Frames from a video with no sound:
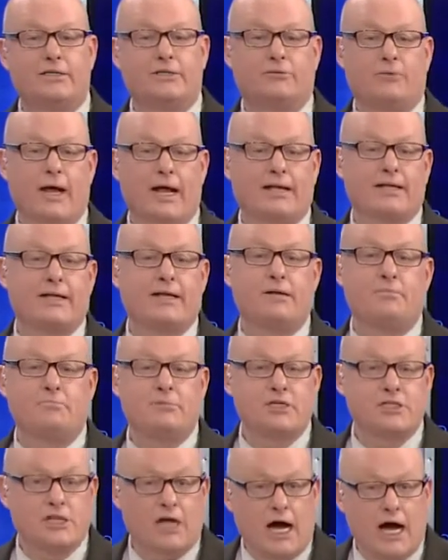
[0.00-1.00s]
directed at
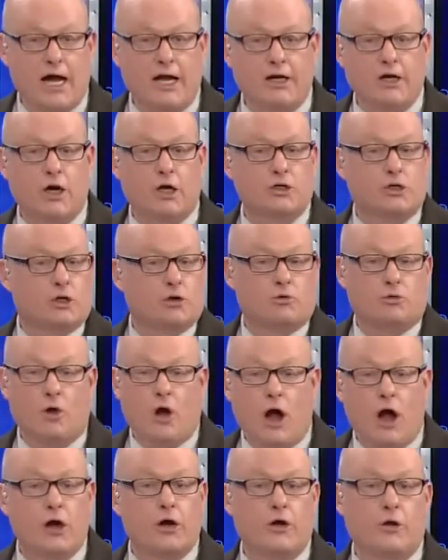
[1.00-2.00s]
misconduct or
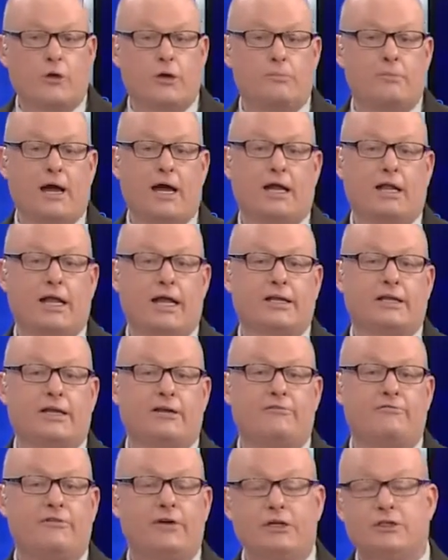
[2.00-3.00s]
wrongdoing by
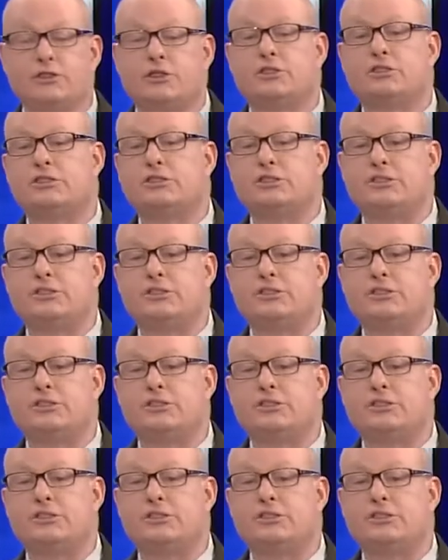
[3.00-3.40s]
elected officials.